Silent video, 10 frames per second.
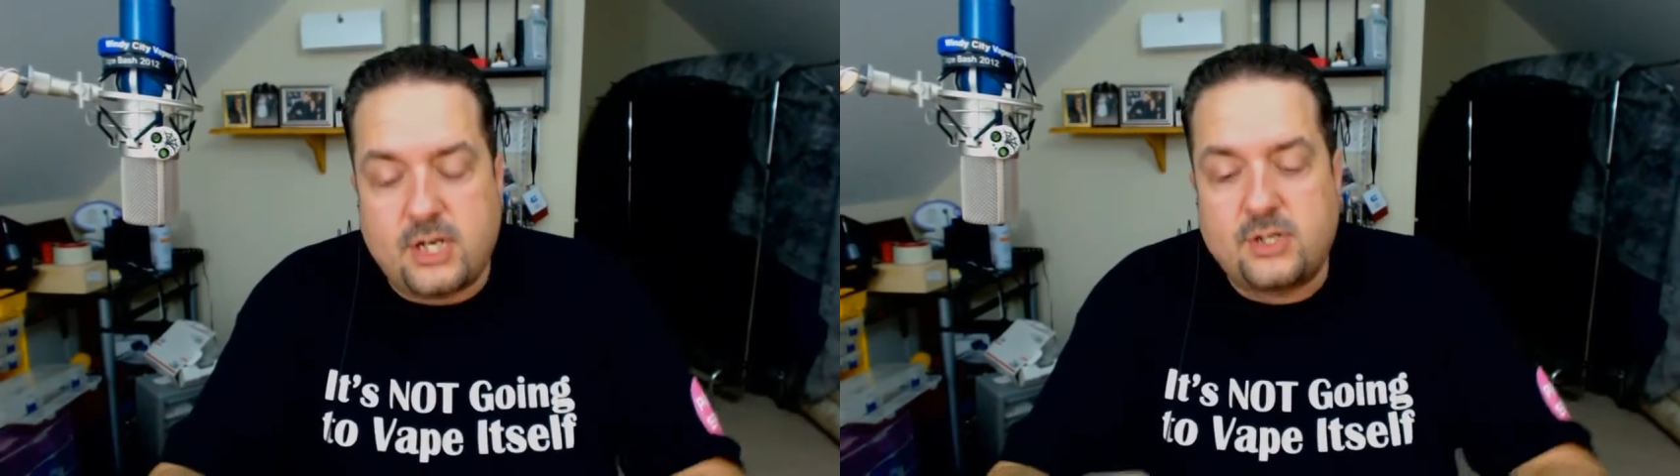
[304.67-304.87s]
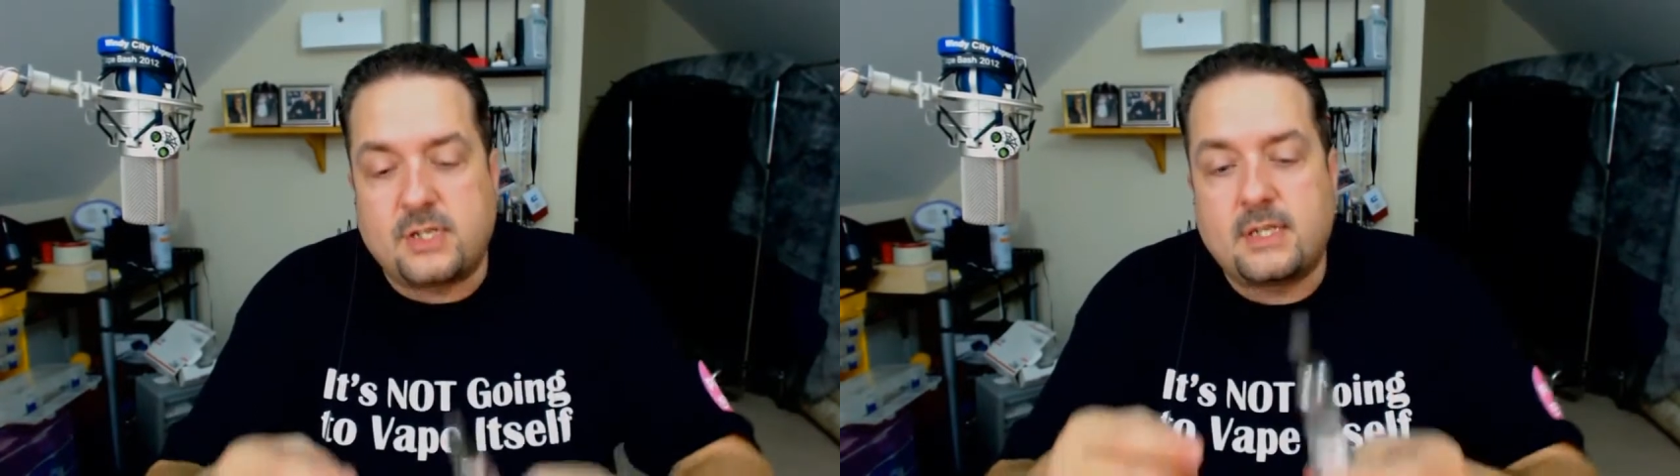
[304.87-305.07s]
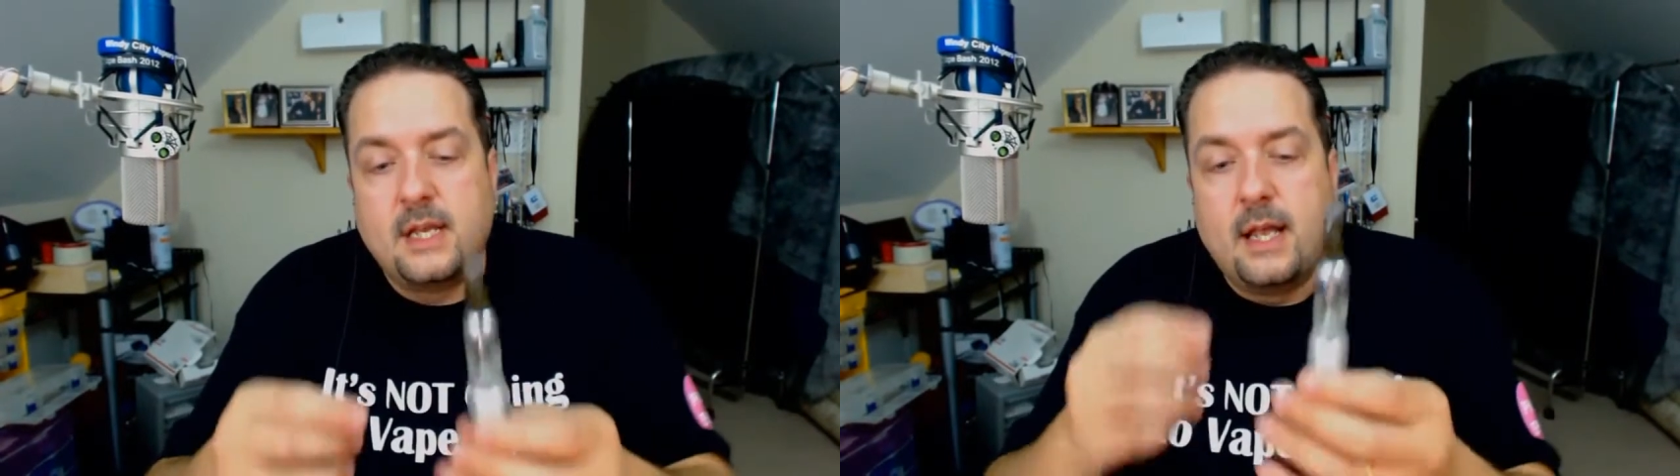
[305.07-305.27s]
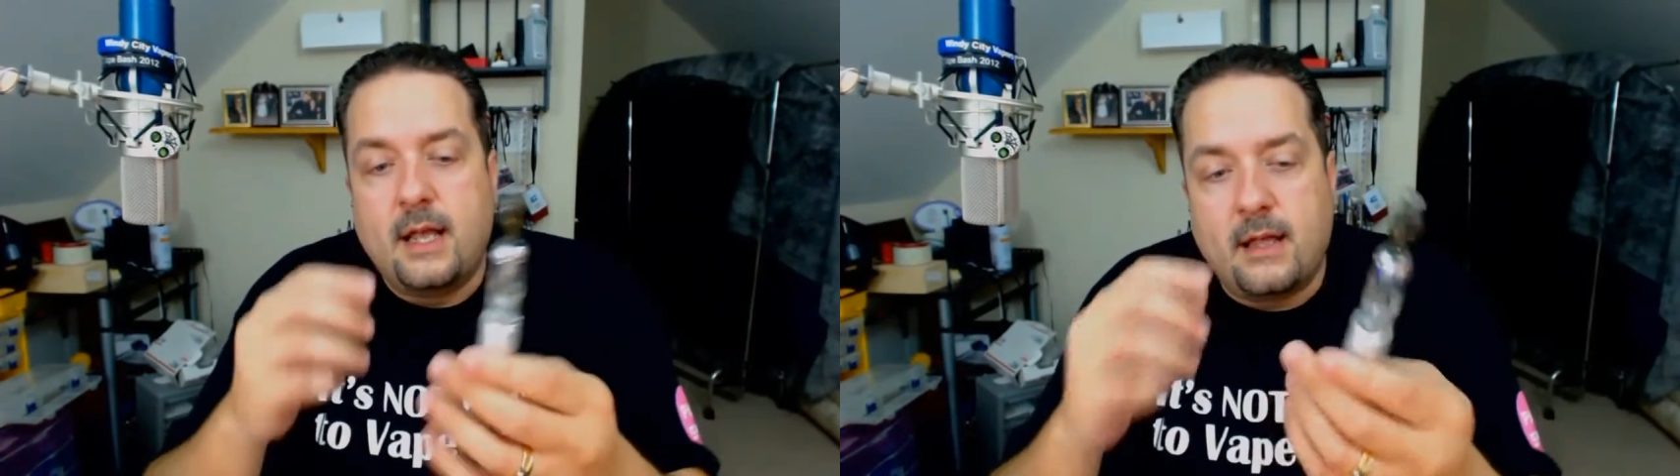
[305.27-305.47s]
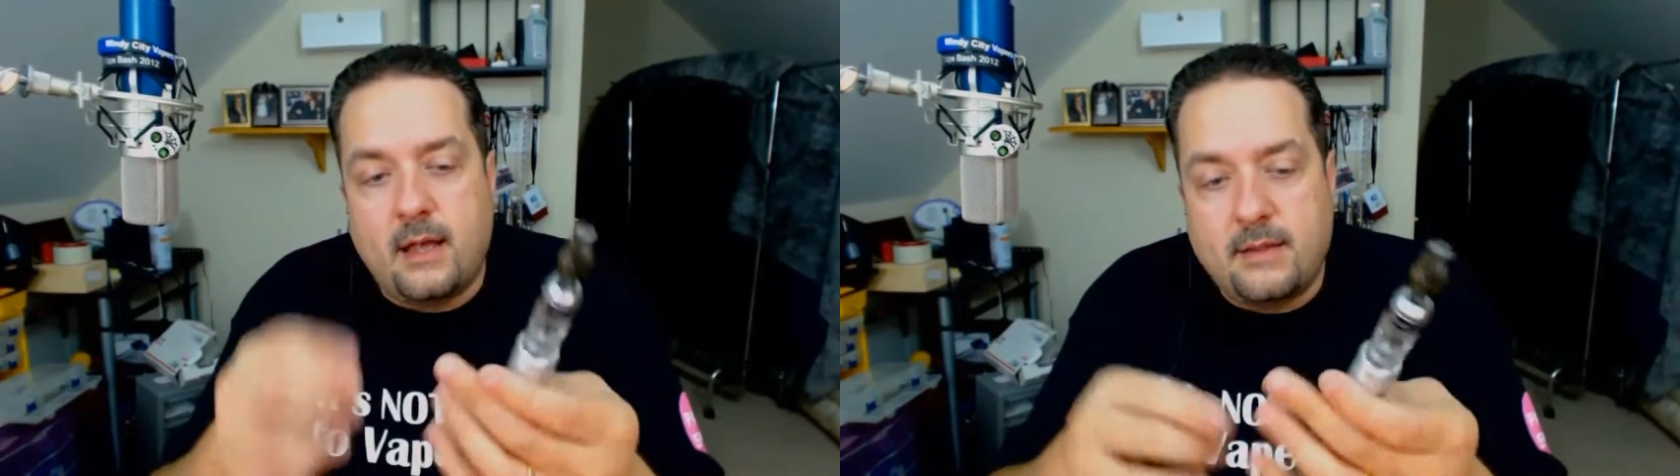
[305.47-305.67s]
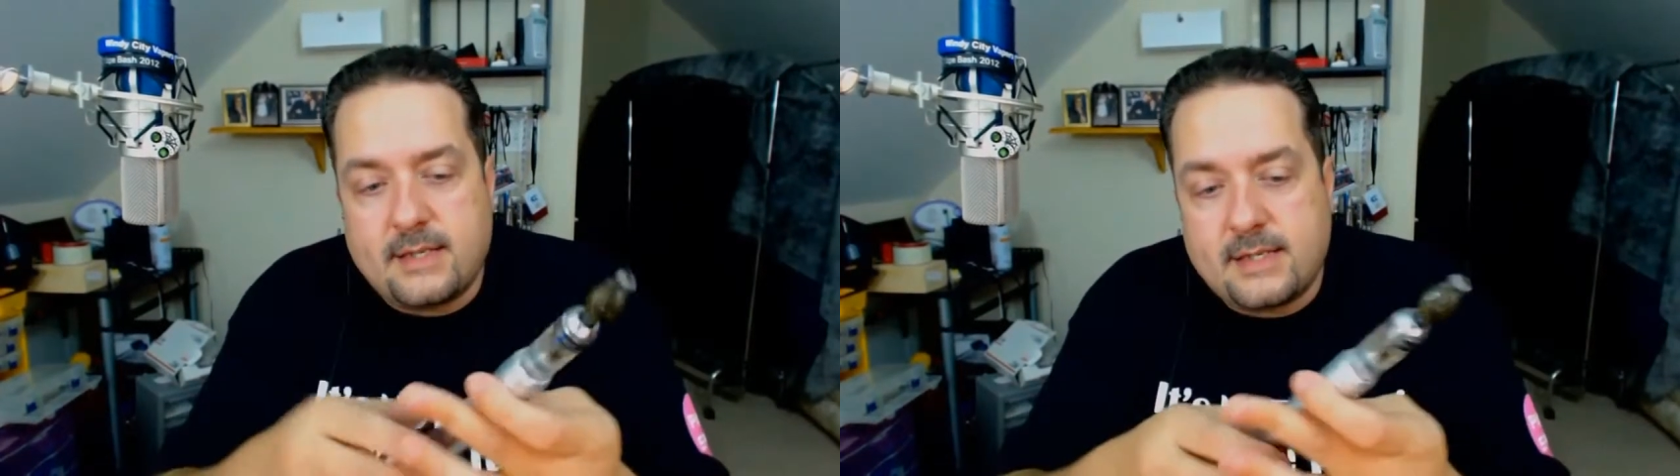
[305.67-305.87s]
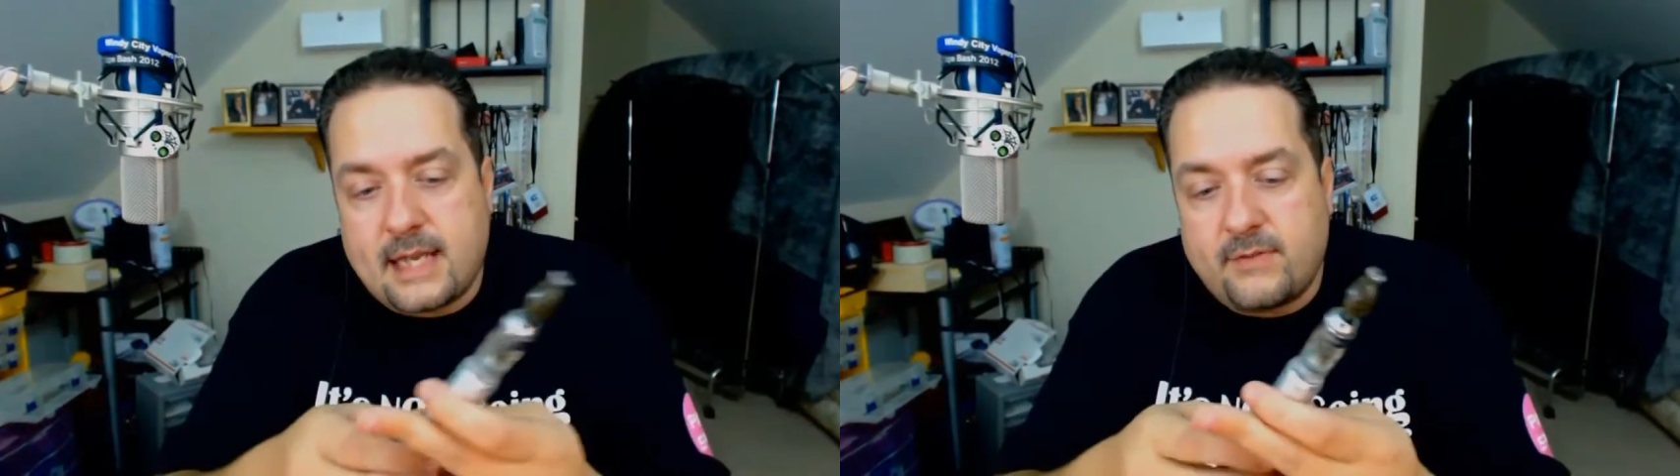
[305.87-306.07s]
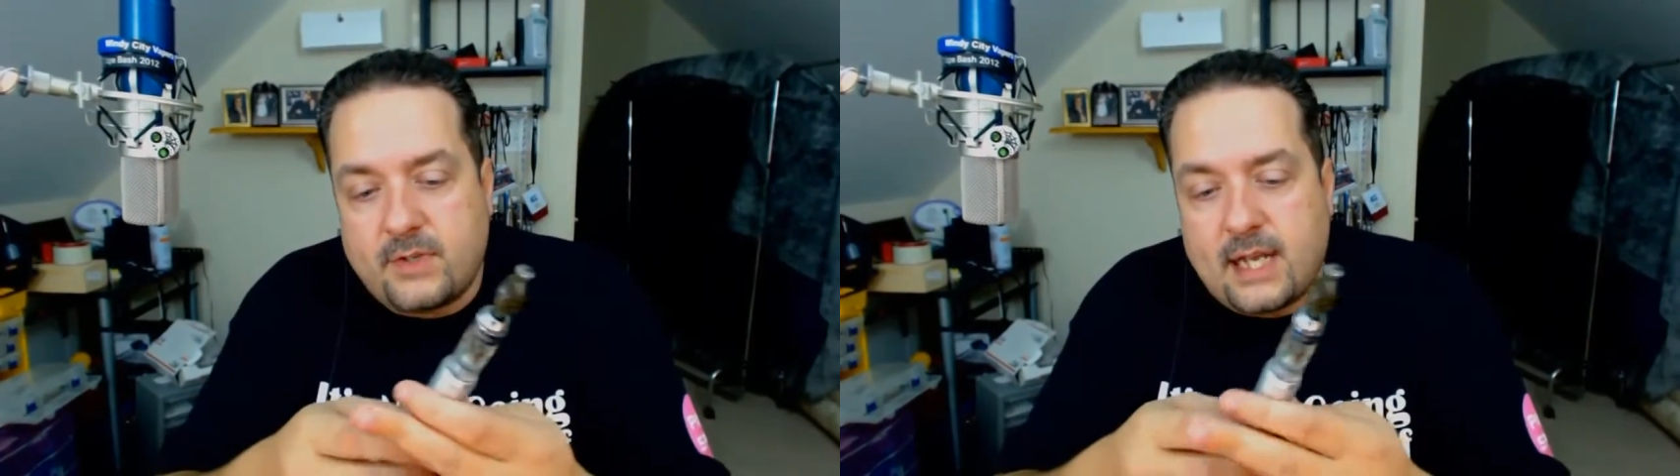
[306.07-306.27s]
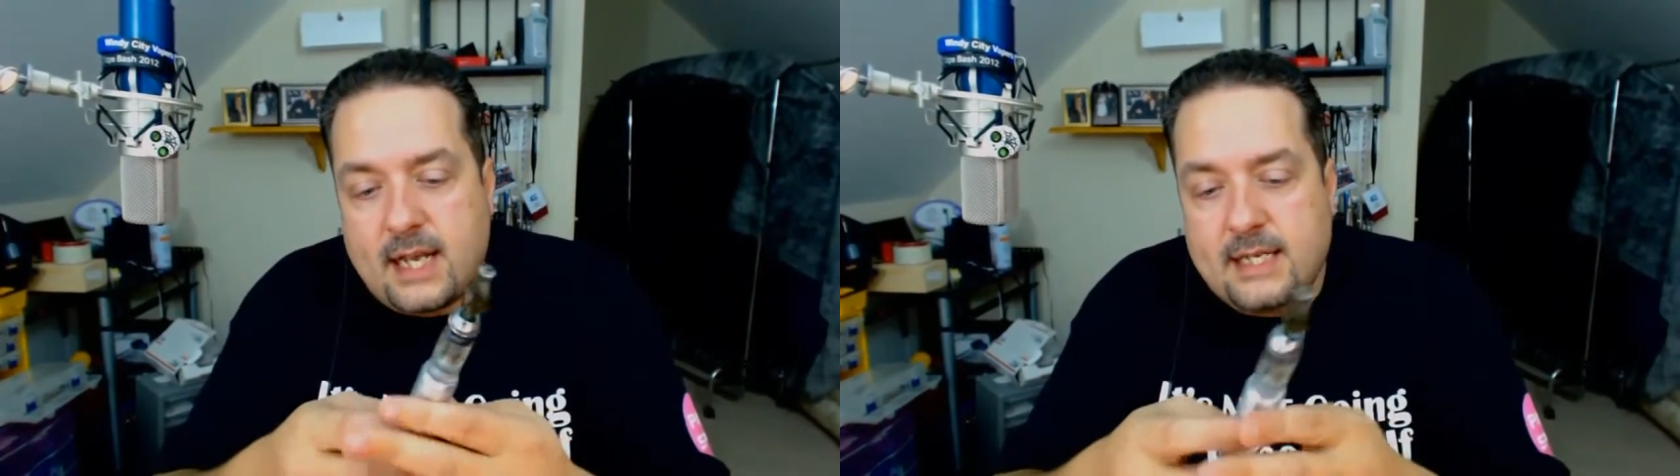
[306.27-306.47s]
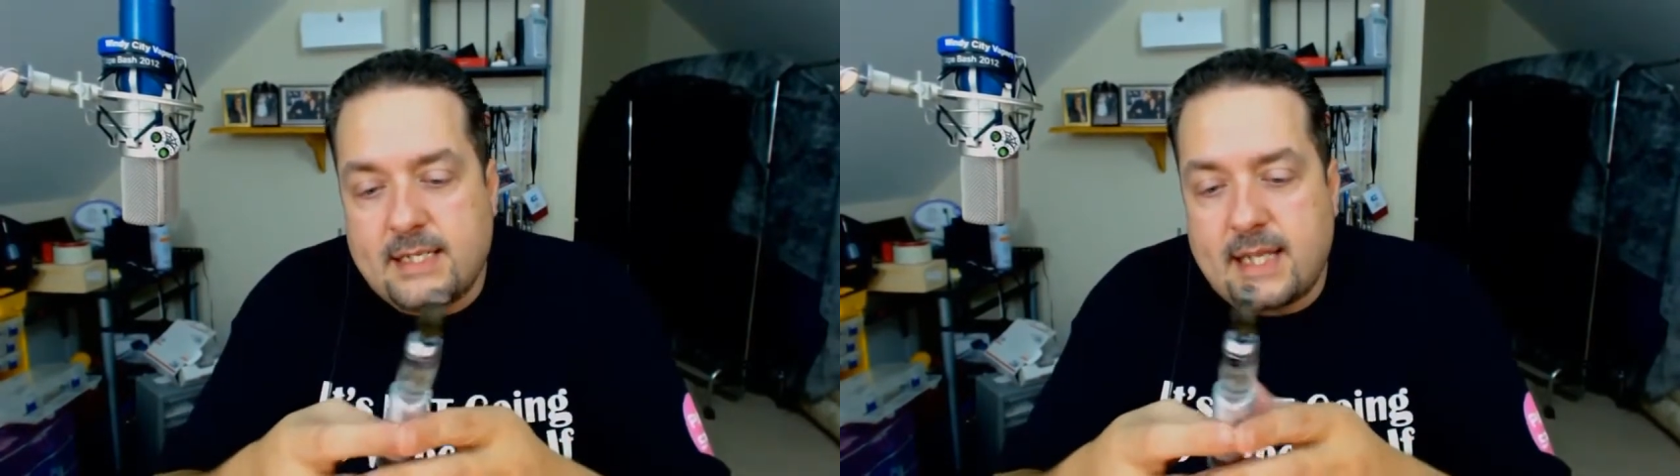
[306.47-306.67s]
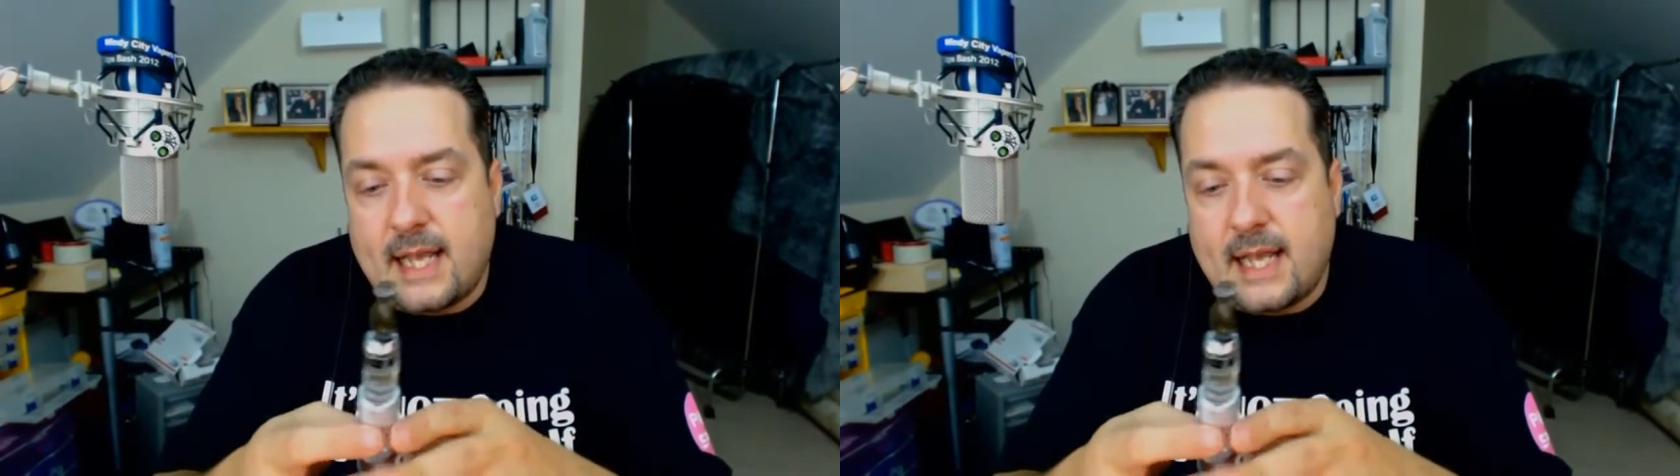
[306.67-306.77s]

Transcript: changes. This is advertised